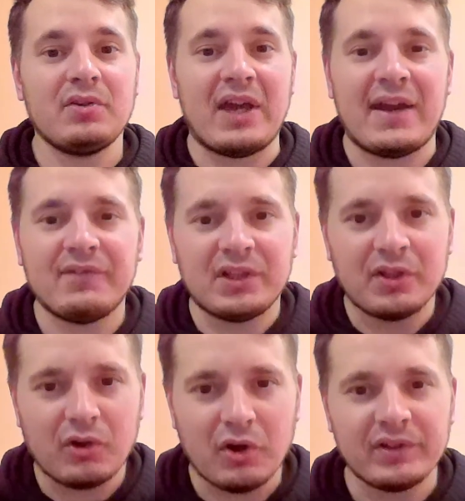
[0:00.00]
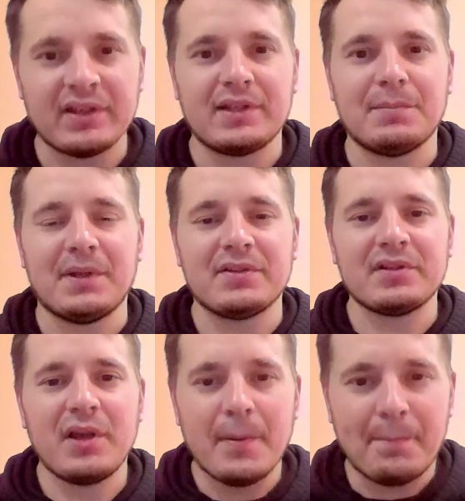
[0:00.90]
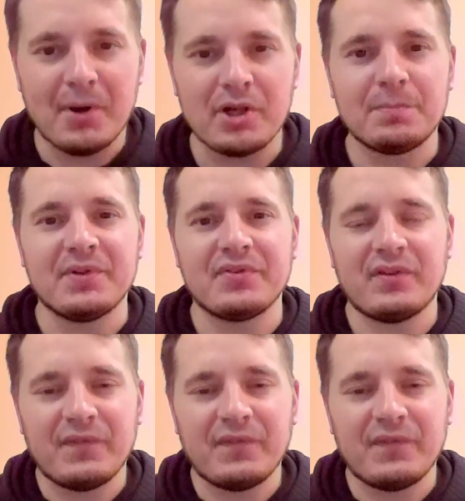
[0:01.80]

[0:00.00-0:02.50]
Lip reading: you have that contentment, purpose,